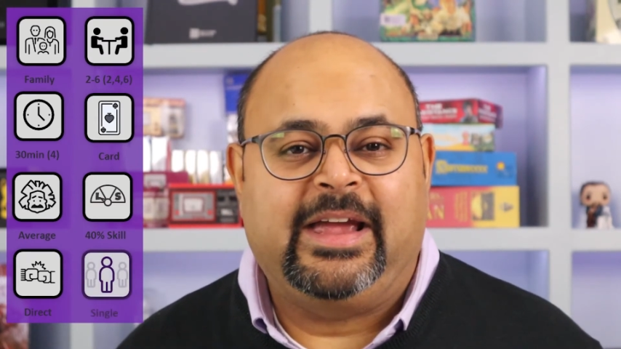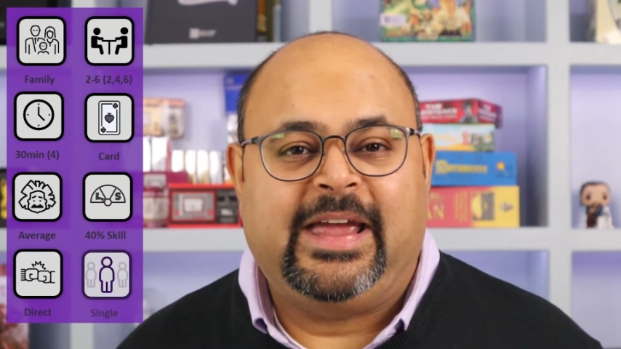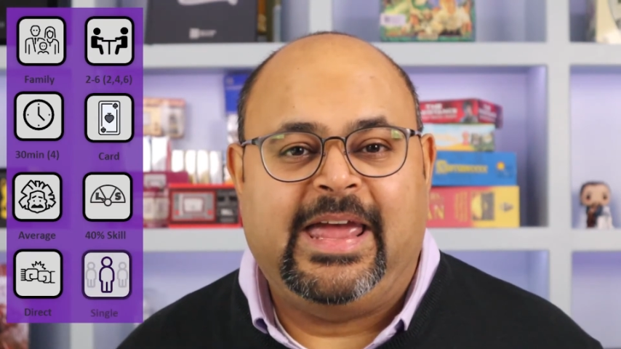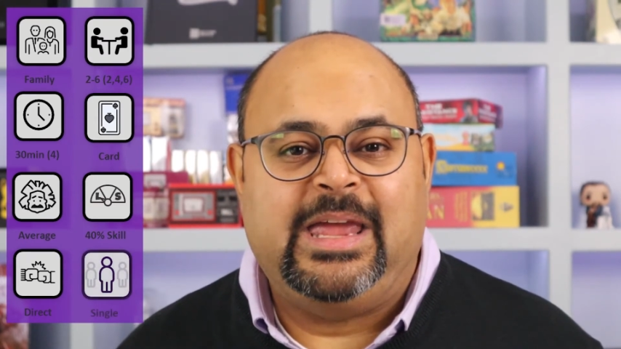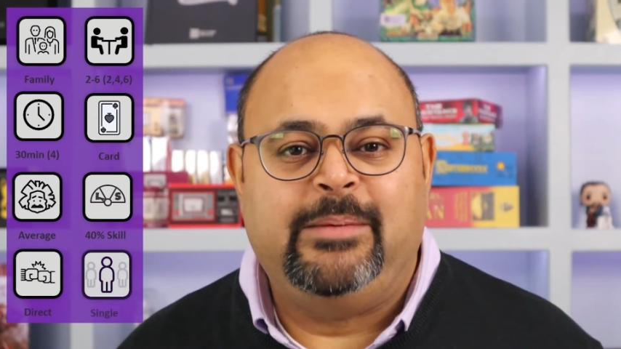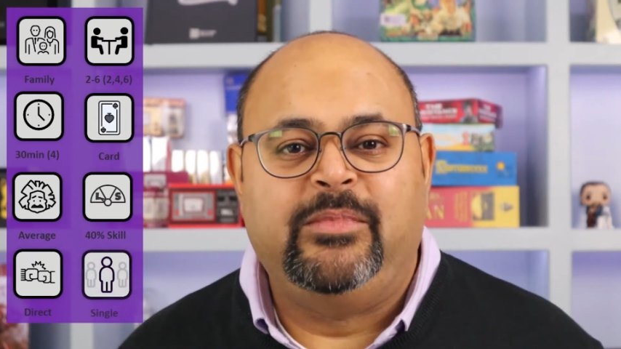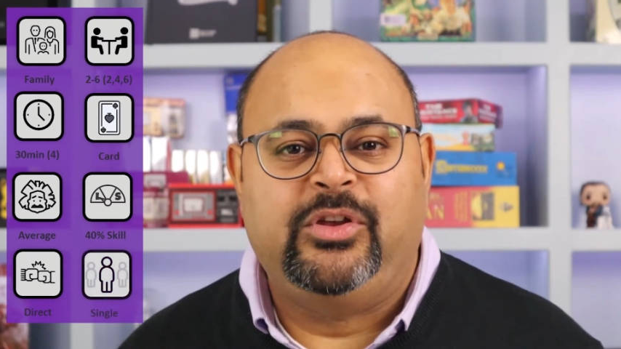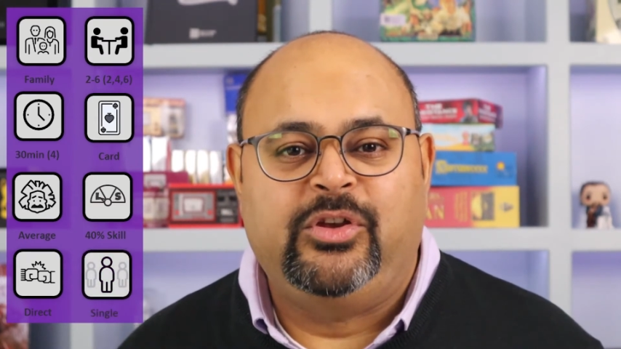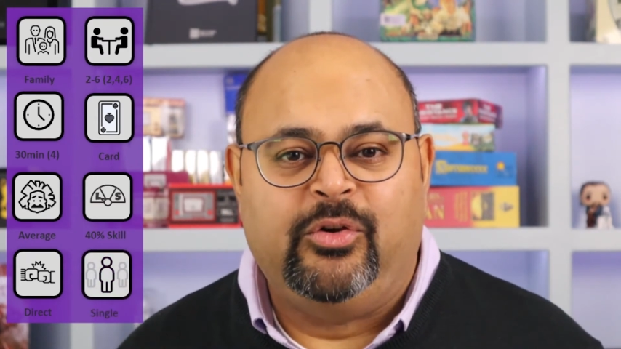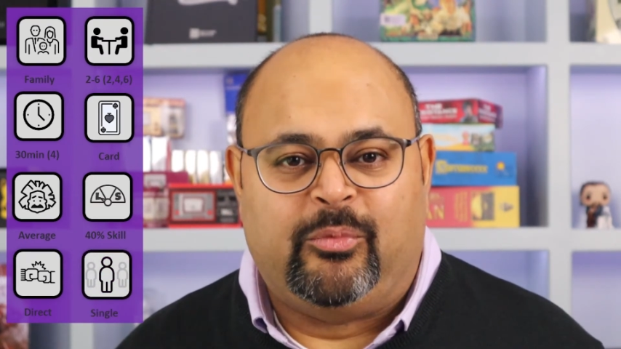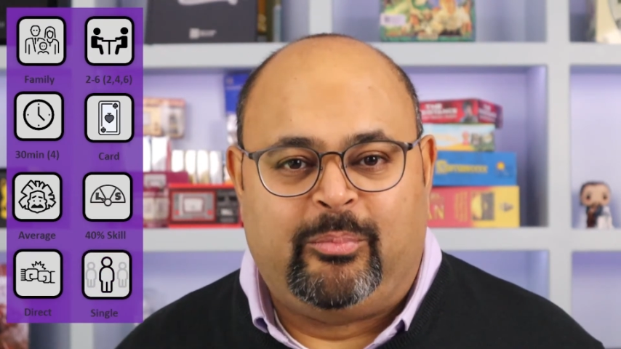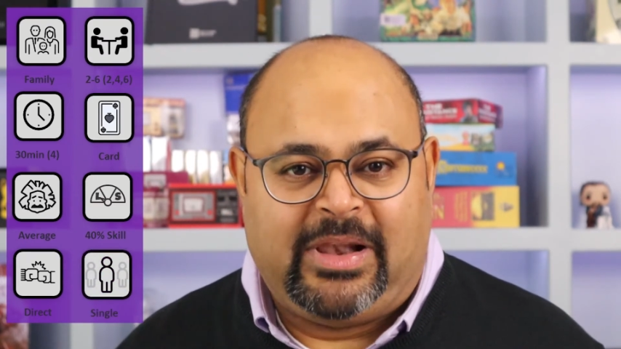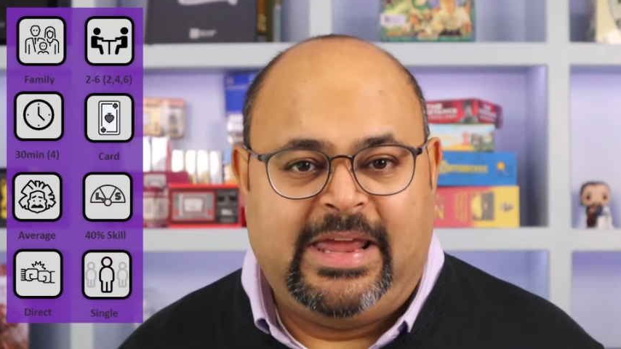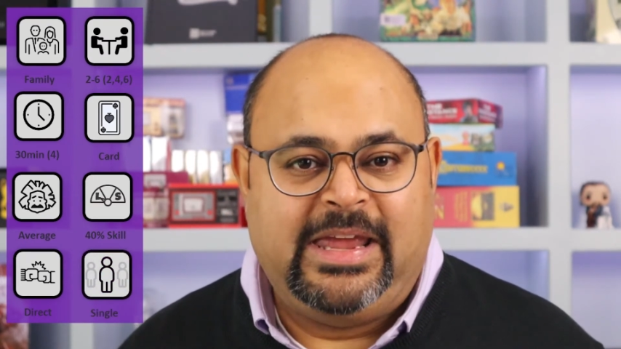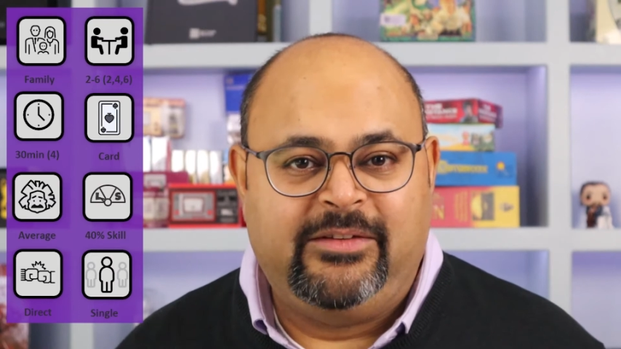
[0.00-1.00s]
game. You're
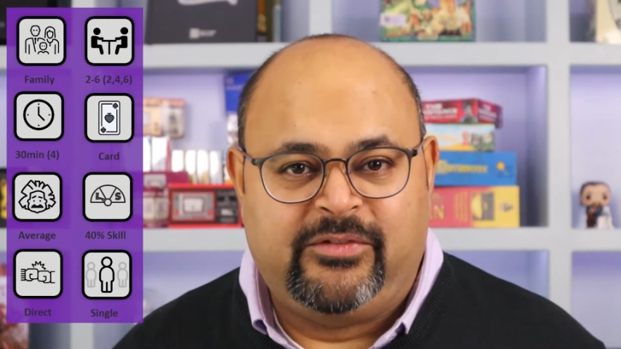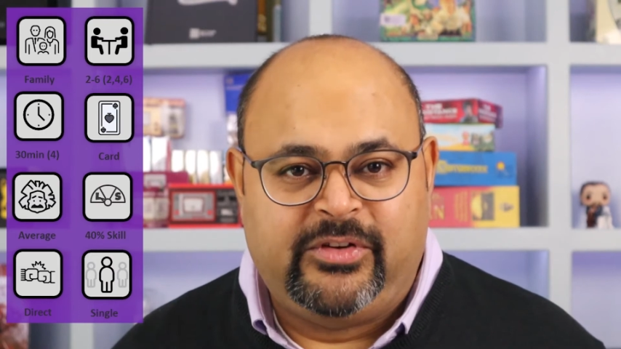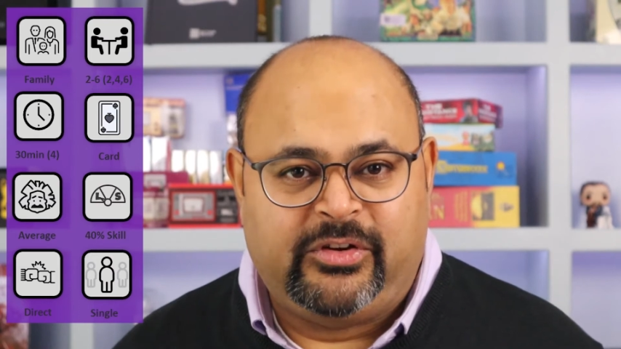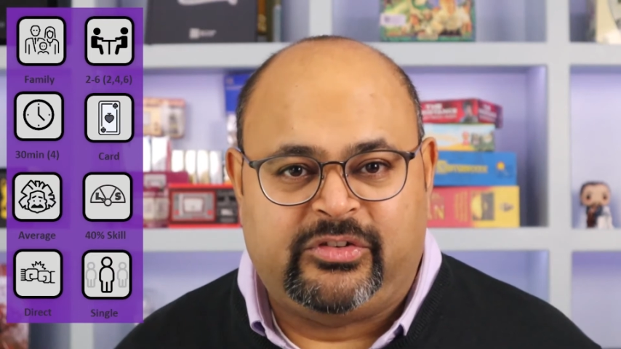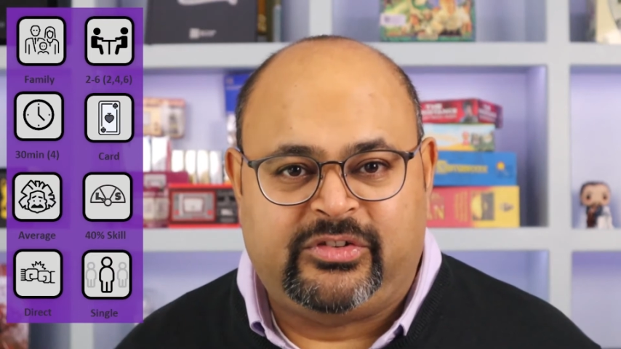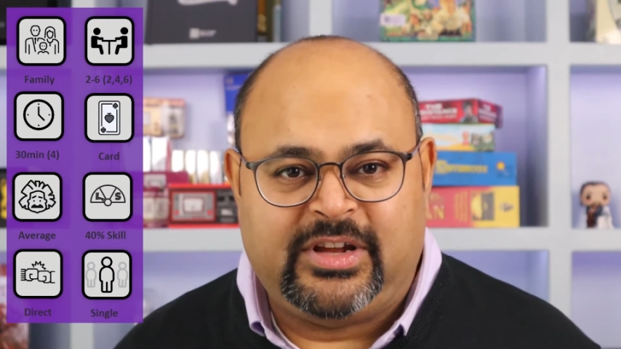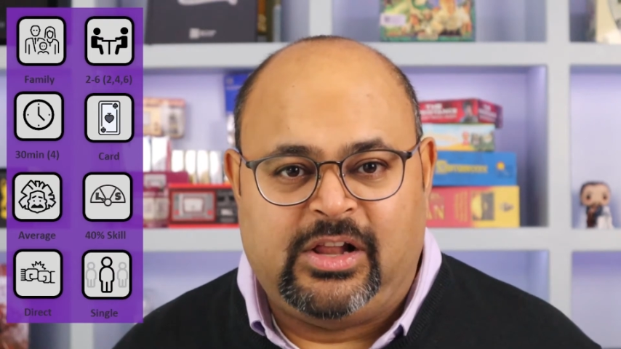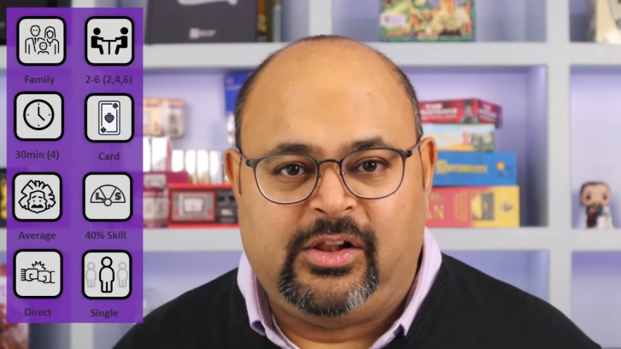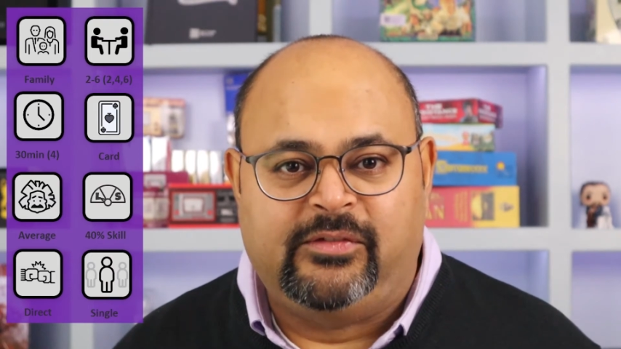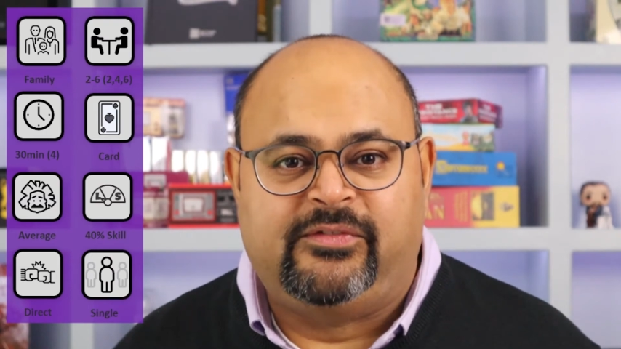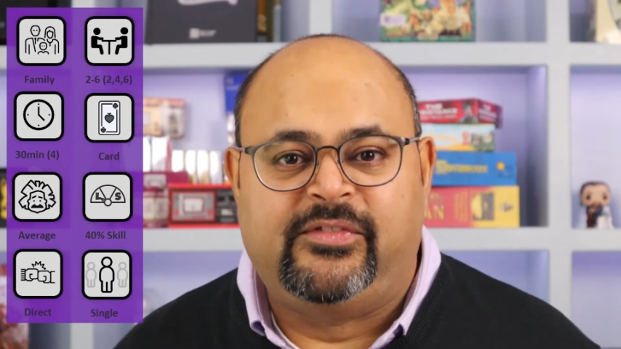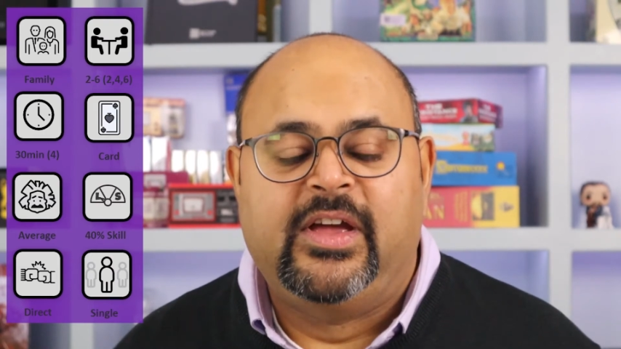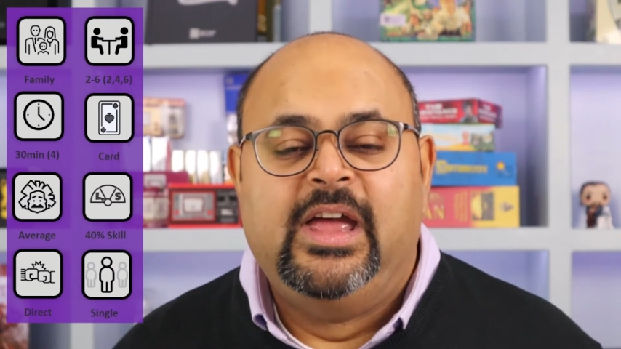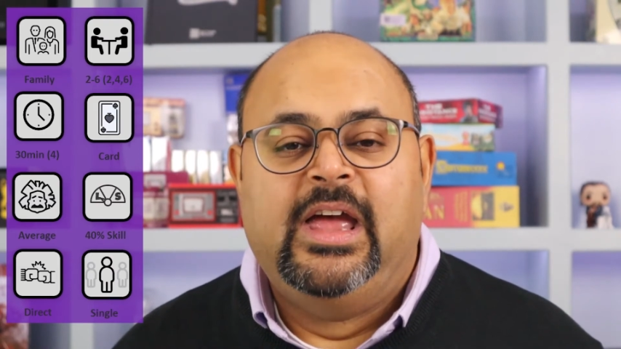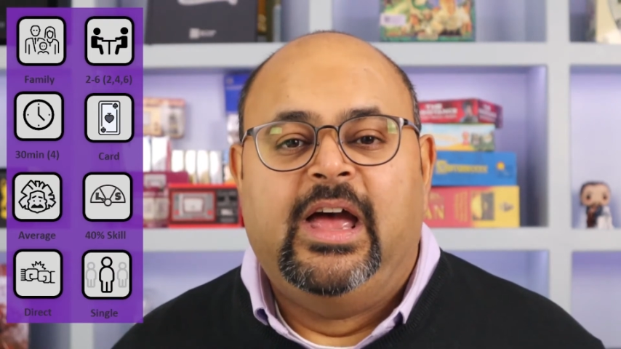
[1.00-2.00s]
playing for yourself,